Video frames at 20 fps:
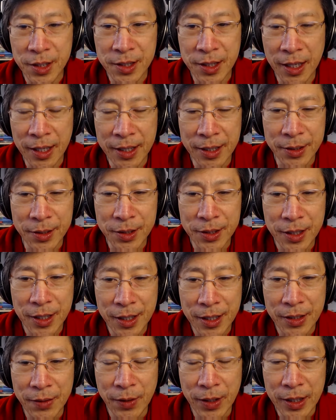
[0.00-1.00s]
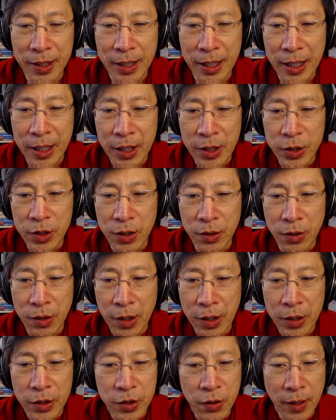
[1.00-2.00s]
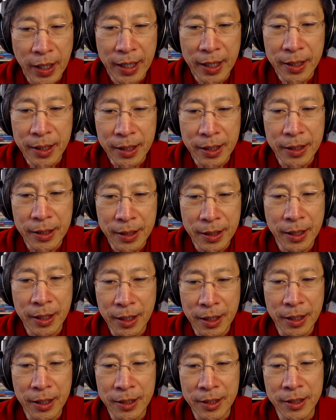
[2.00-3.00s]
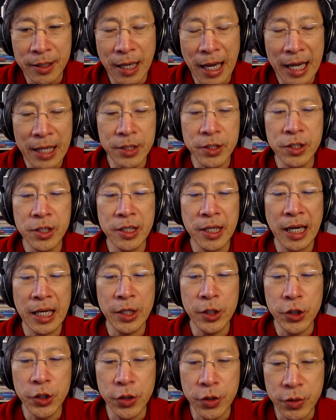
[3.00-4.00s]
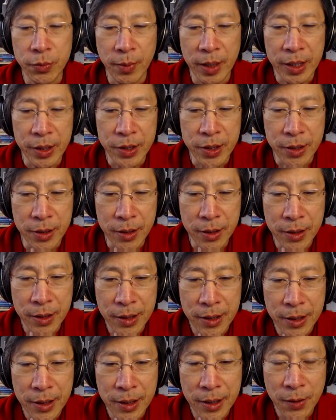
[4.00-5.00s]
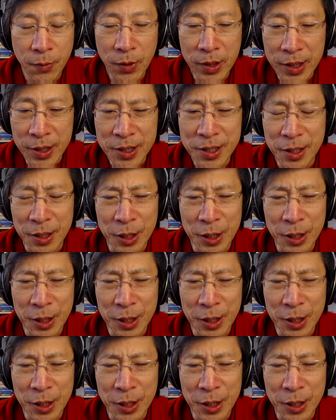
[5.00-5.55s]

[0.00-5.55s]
mm-hmm. science? Right. Yeah. So, so Hannah, uh, as the ancient Meister, what is the